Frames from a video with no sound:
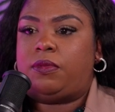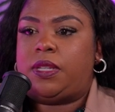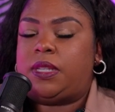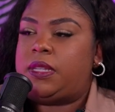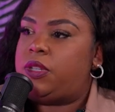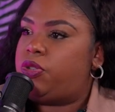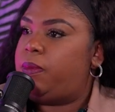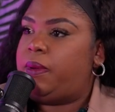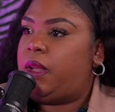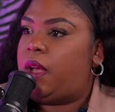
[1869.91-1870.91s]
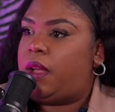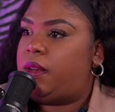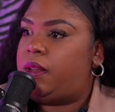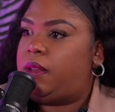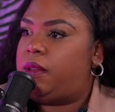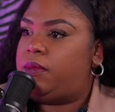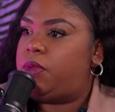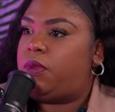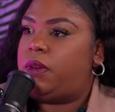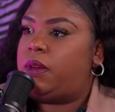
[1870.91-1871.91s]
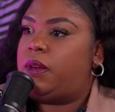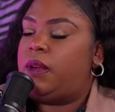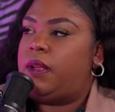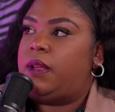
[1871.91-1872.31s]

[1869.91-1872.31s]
just distributing condoms or